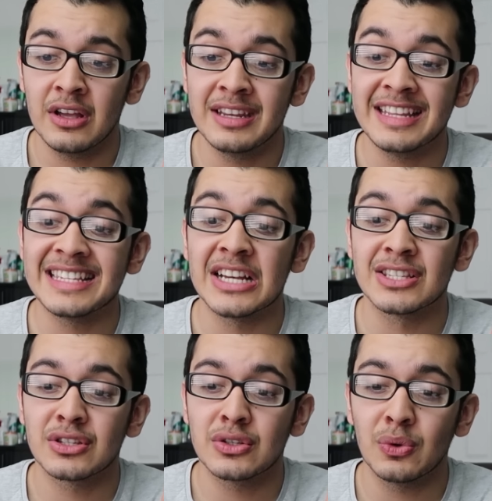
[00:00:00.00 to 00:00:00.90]
it is
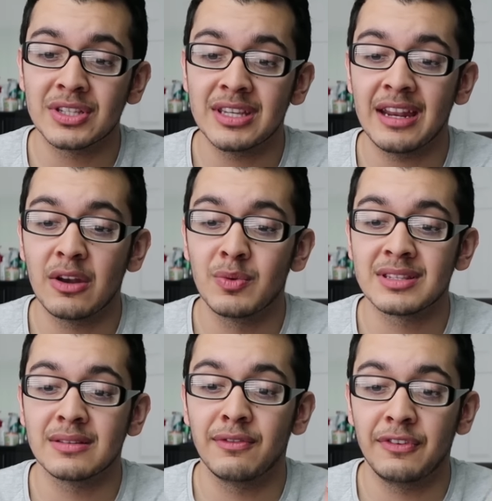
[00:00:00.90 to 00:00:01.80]
associated
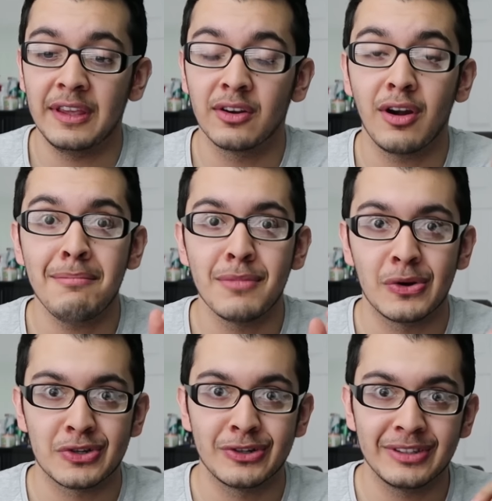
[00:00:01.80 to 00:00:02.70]
with severe
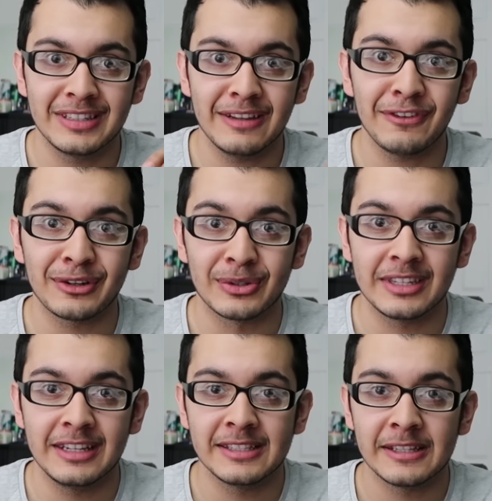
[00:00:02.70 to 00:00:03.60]
emotional
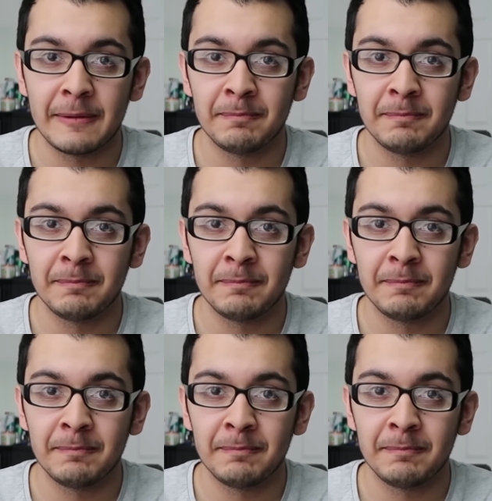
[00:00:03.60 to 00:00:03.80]
difficulties.